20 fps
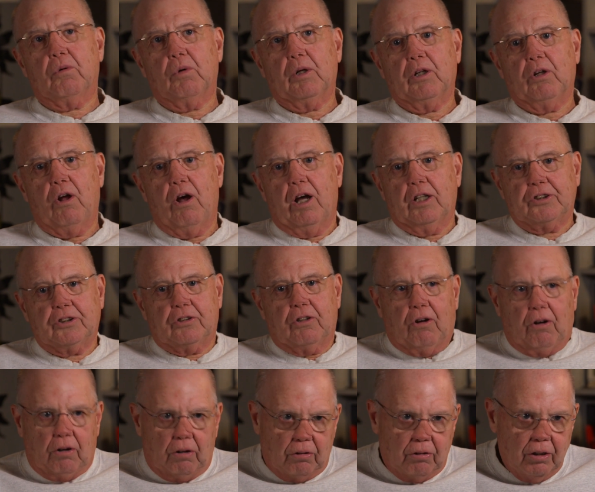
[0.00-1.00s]
we lost
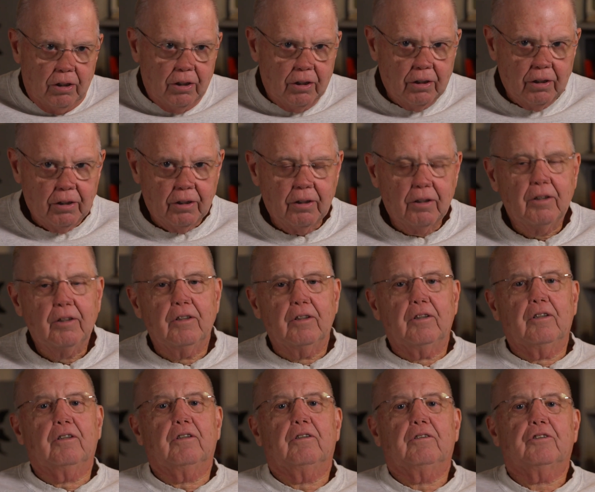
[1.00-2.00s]
our
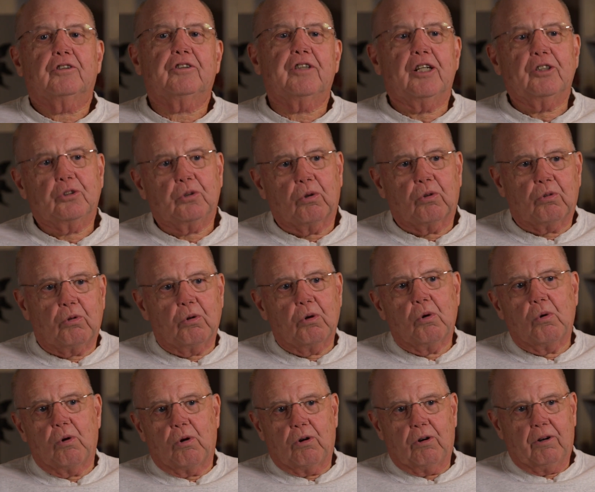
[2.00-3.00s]
central
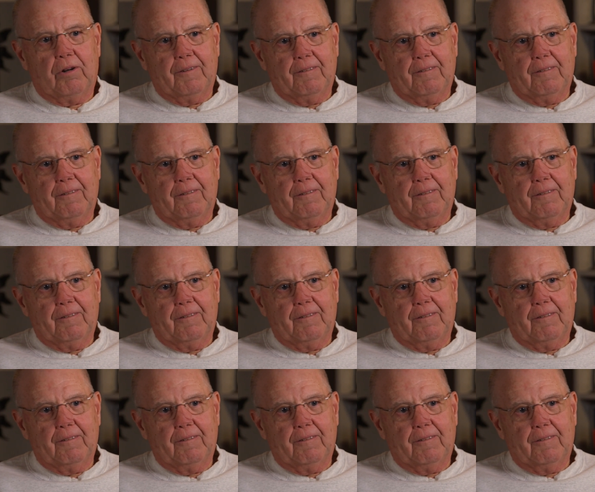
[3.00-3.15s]
crewer.